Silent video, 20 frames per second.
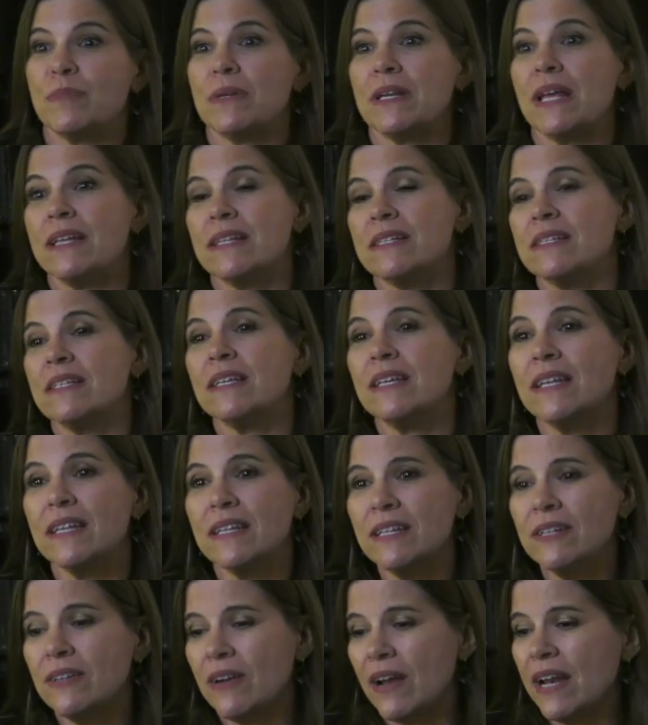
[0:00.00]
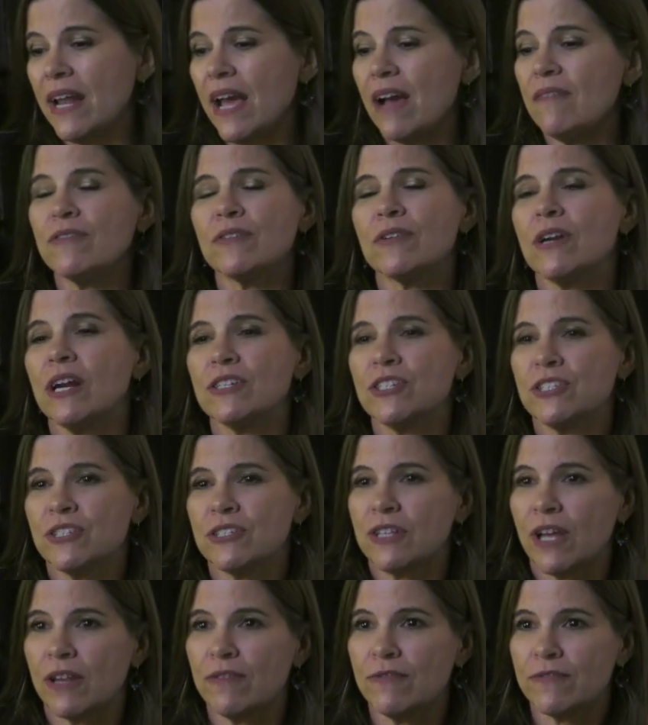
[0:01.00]
But I did, I'd have
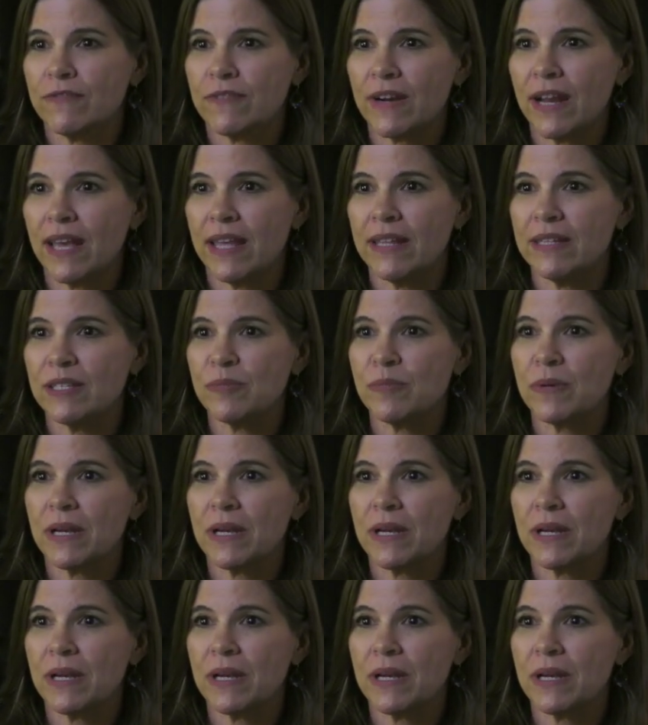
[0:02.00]
crushes on friends,